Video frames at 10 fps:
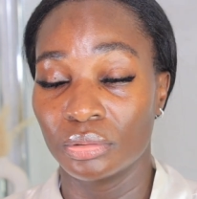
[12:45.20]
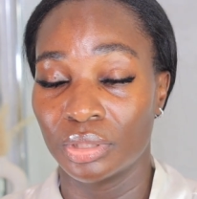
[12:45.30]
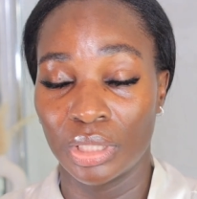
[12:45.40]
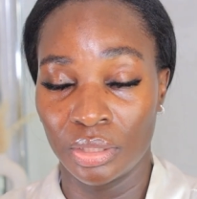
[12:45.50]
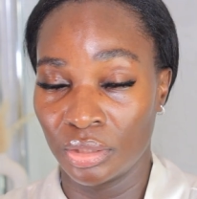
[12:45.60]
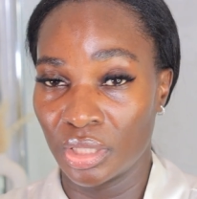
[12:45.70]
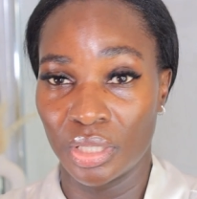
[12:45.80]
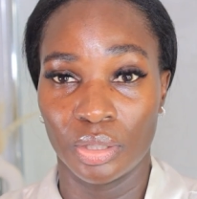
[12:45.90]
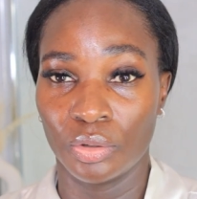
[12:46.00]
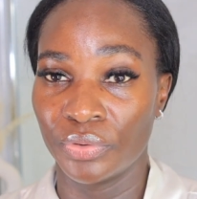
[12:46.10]

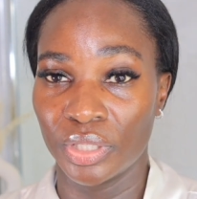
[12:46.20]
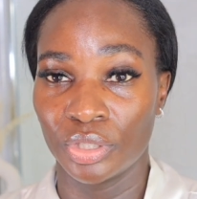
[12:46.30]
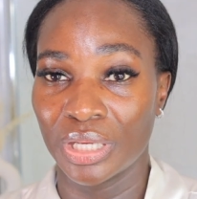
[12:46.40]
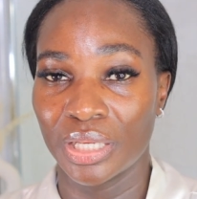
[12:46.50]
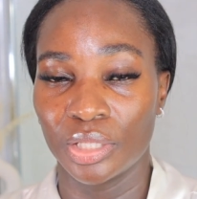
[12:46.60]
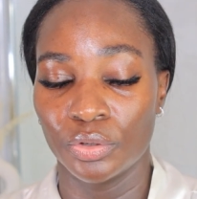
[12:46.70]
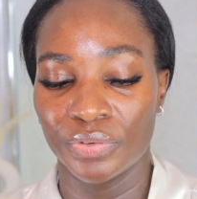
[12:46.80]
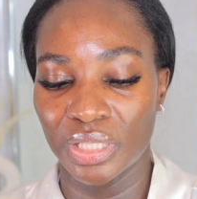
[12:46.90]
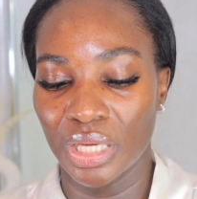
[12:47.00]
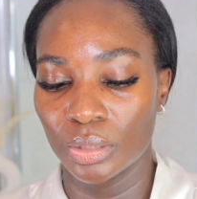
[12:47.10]
You can get the
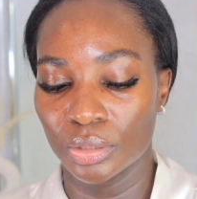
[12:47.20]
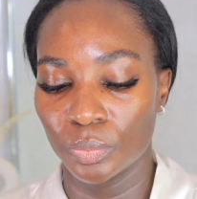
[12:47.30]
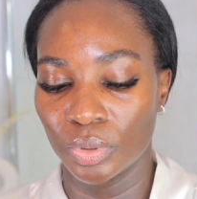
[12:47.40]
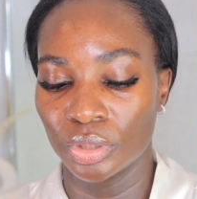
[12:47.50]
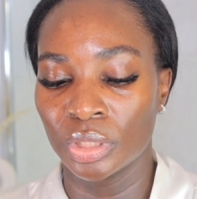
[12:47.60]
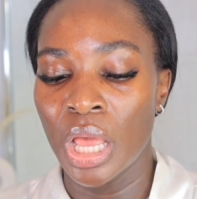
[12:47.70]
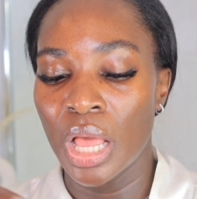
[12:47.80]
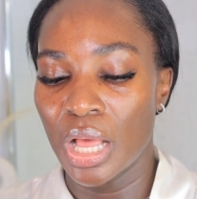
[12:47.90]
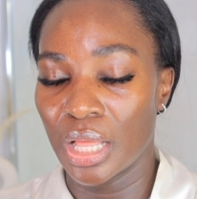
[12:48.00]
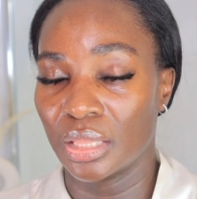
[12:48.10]
over-the-counter ones,
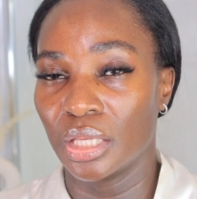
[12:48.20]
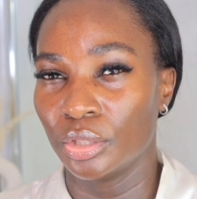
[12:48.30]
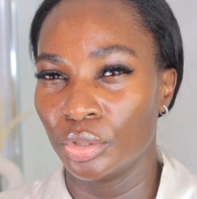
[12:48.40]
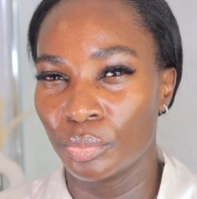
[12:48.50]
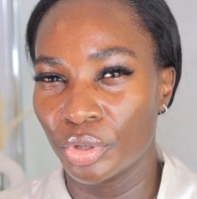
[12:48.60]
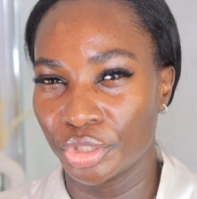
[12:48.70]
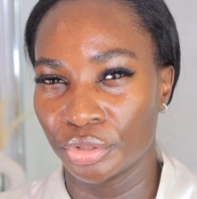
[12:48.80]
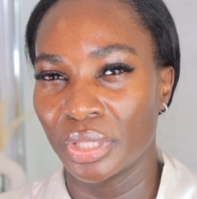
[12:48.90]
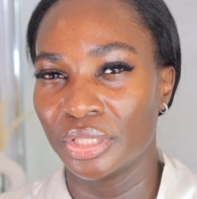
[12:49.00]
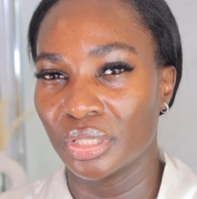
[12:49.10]
and then you
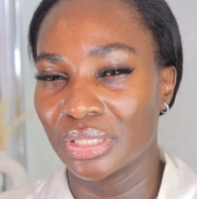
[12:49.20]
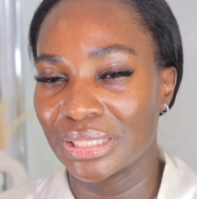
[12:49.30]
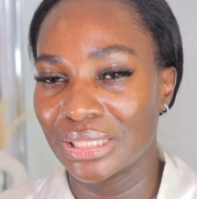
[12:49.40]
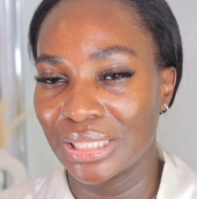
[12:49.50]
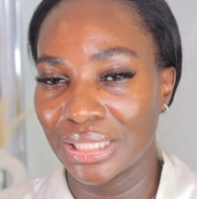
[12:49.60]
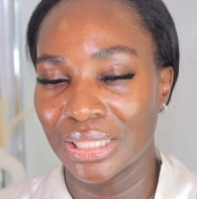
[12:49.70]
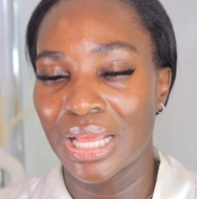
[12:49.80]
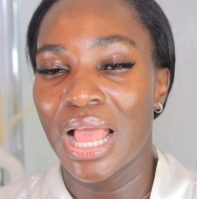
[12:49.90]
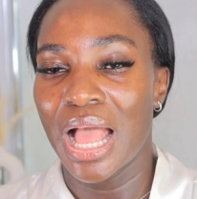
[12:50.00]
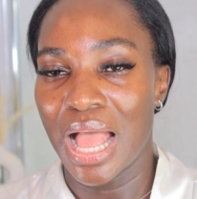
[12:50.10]
moisturize your skin.
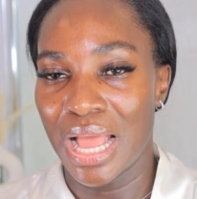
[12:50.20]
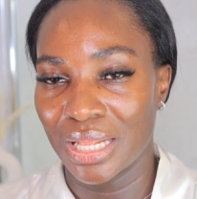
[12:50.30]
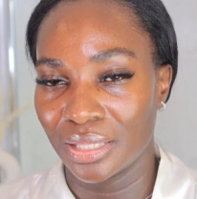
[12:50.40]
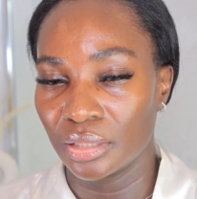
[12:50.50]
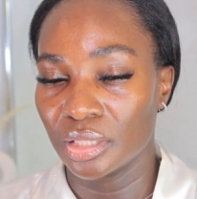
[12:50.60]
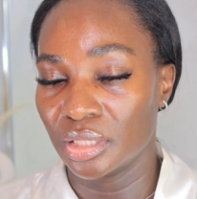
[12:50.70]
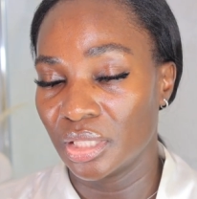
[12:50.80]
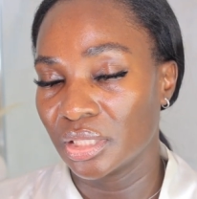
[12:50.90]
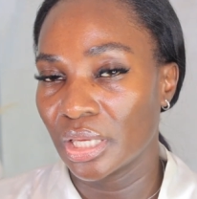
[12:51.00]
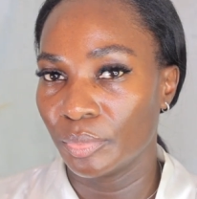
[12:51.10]
And in the
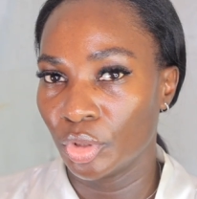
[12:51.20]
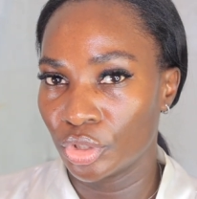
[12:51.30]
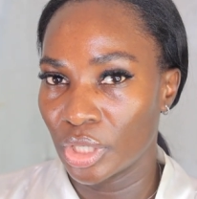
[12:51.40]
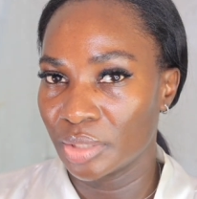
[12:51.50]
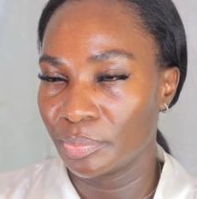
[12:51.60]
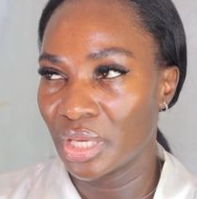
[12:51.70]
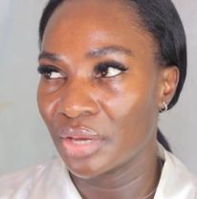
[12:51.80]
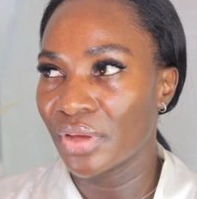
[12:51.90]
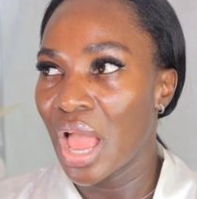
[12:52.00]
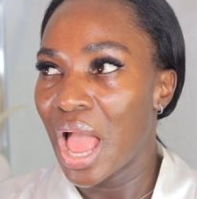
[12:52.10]
daytime, use your
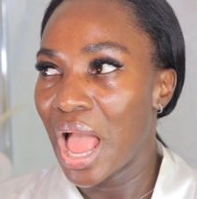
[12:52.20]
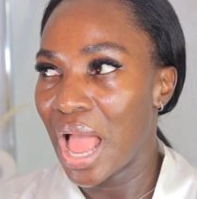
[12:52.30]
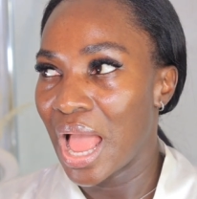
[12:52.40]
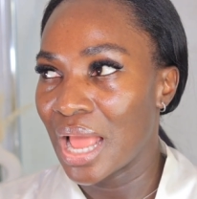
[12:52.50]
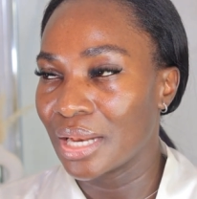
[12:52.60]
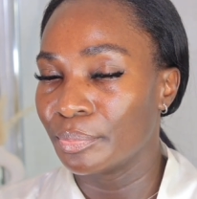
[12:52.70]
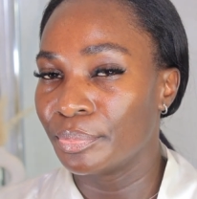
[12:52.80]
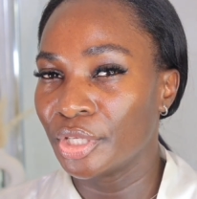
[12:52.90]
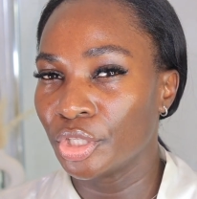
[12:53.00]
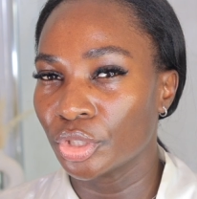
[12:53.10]
SPF. And
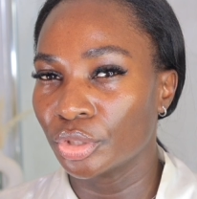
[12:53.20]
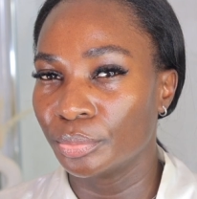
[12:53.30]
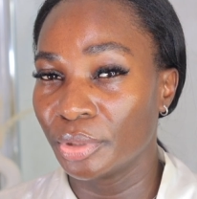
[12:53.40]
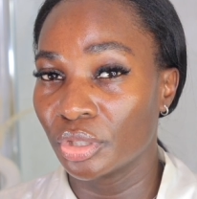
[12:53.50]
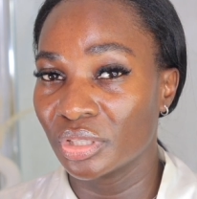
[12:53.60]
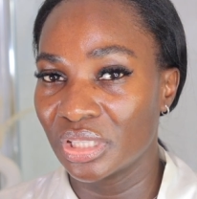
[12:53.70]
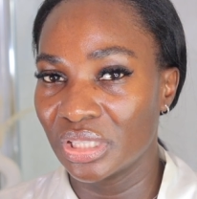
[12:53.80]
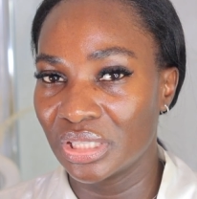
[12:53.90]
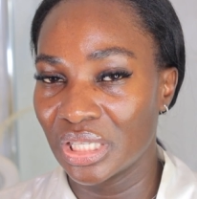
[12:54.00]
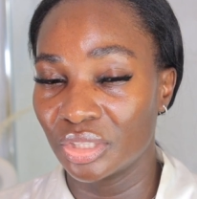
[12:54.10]
be sure to be
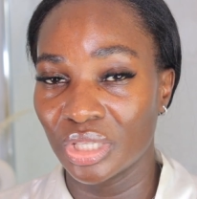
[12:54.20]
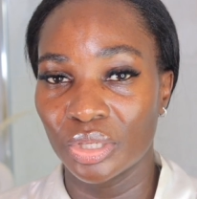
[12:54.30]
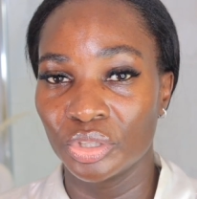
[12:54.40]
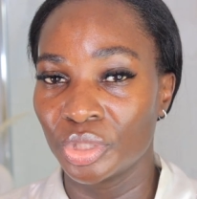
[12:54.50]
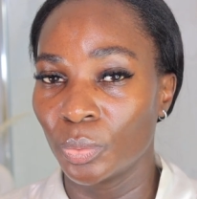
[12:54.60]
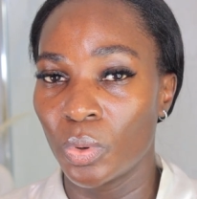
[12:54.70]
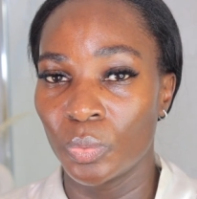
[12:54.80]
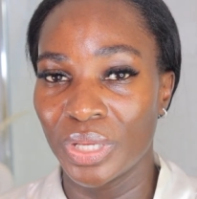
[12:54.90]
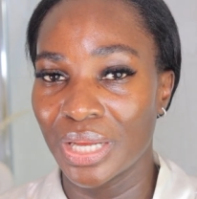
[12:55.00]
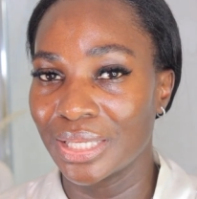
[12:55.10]
consistent. You cannot use it 1
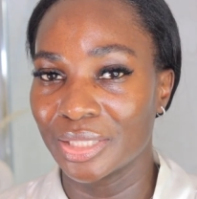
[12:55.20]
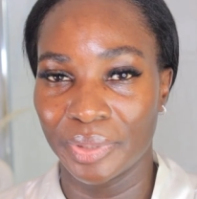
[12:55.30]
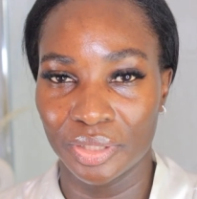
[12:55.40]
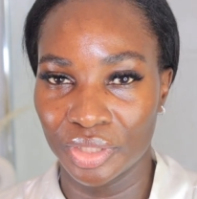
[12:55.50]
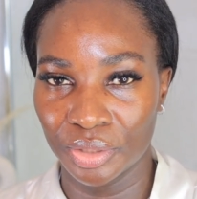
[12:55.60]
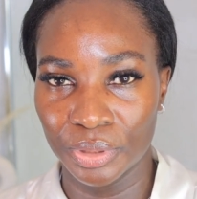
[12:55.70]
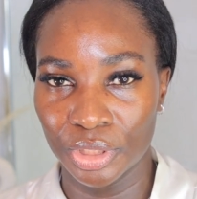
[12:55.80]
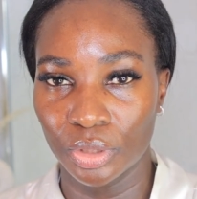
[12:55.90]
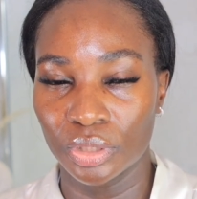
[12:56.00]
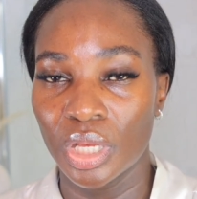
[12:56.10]
week and expect to see
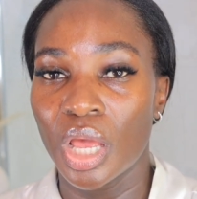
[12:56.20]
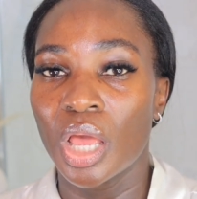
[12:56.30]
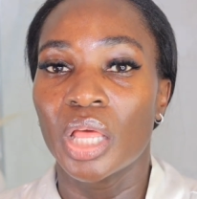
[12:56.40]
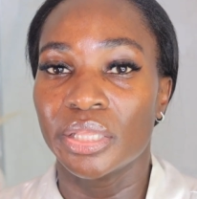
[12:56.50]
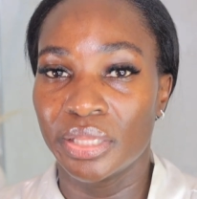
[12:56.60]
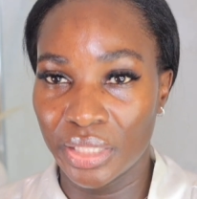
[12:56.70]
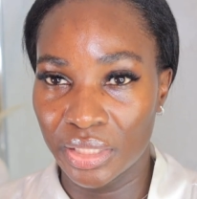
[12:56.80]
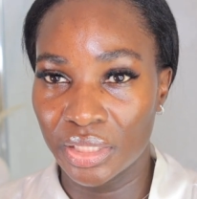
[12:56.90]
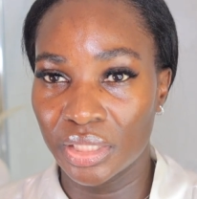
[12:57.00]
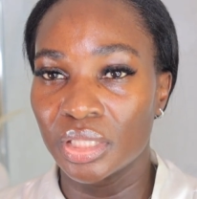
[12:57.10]
results.
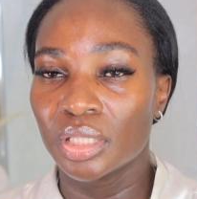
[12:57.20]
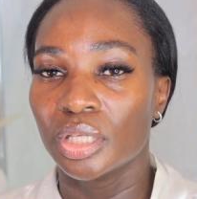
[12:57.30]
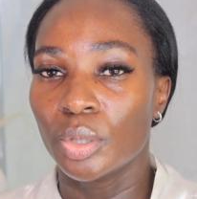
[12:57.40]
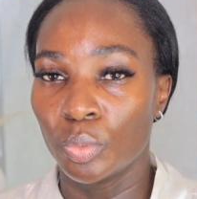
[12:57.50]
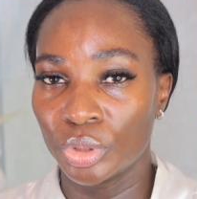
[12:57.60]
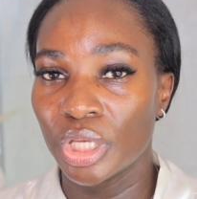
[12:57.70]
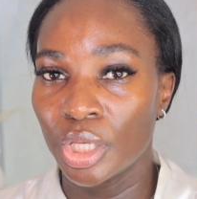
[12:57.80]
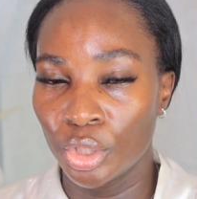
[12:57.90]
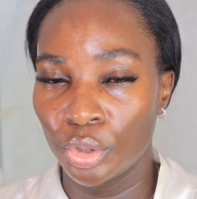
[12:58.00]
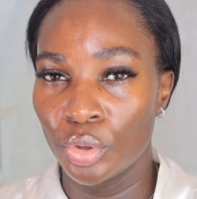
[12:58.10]
This will
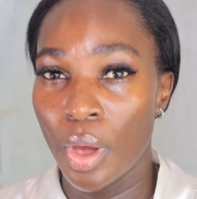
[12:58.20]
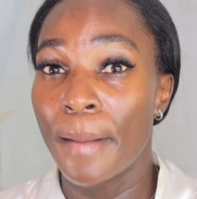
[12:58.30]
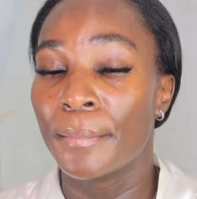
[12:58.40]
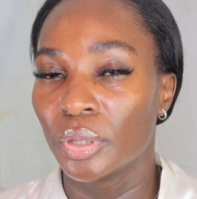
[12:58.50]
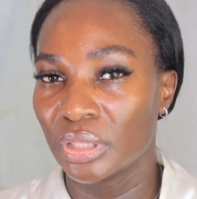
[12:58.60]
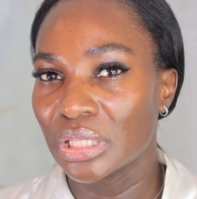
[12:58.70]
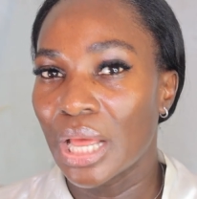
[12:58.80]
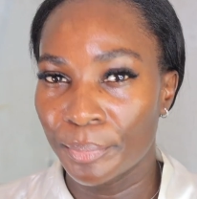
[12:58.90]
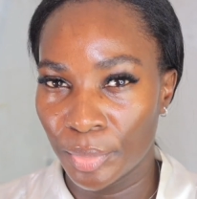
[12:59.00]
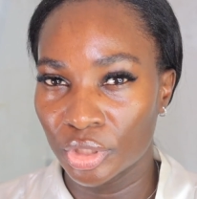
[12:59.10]
take you months
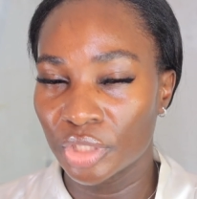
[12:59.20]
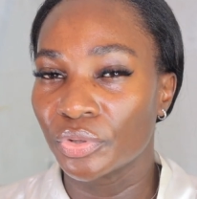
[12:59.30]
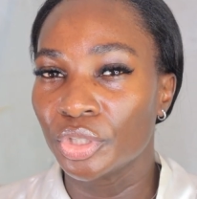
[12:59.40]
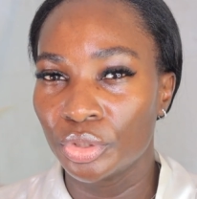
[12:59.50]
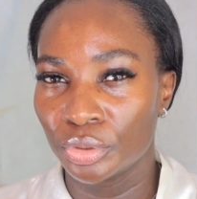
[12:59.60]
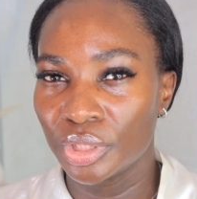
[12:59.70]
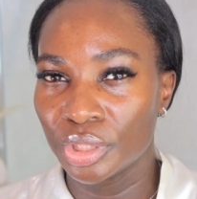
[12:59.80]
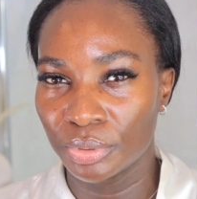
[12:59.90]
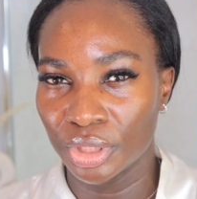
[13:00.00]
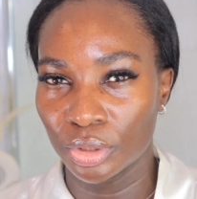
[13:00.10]
and months for you to
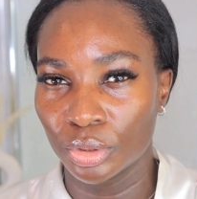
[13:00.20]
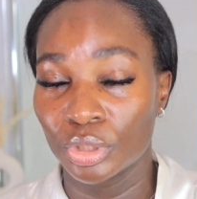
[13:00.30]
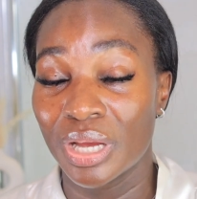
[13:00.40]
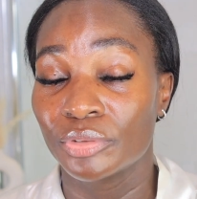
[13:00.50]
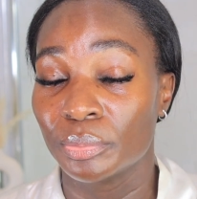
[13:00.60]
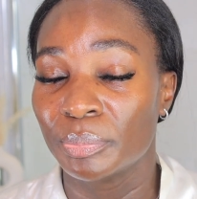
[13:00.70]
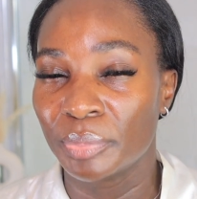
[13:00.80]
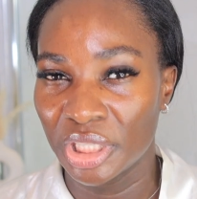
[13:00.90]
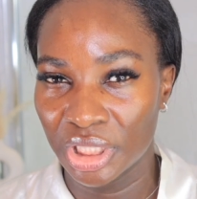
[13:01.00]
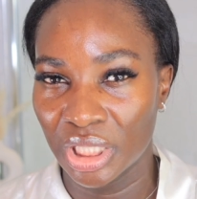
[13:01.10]
see results. You have to be
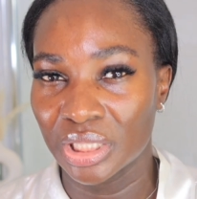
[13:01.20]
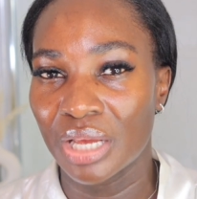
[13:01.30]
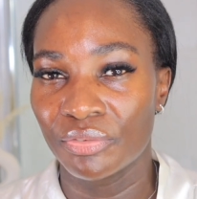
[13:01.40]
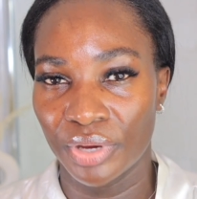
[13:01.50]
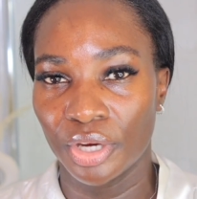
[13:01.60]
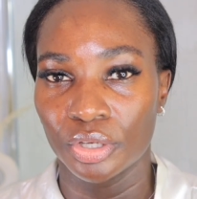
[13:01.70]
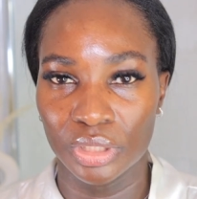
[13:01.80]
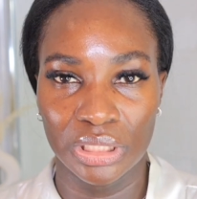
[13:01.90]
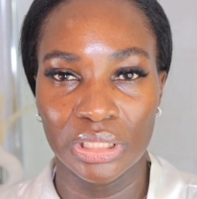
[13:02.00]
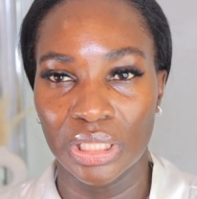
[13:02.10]
patient and very
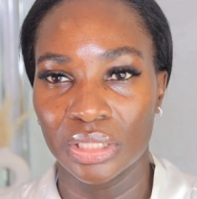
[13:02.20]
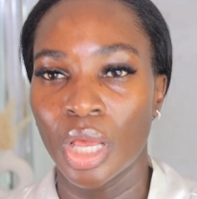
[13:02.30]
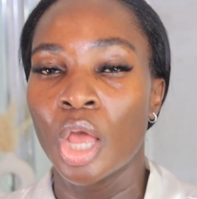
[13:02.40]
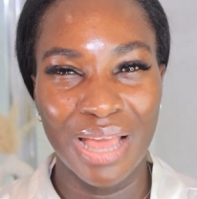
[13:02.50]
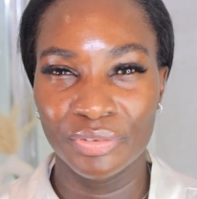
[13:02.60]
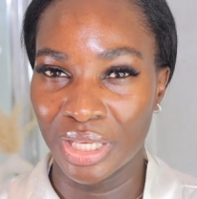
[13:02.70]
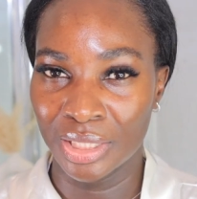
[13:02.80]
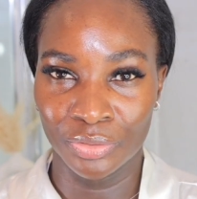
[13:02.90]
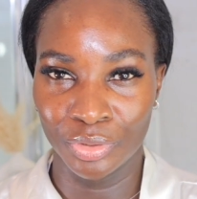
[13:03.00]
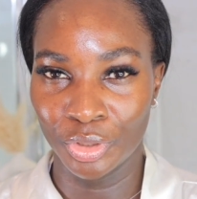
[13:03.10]
consistent. I have to end
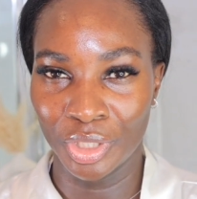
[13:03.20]
this video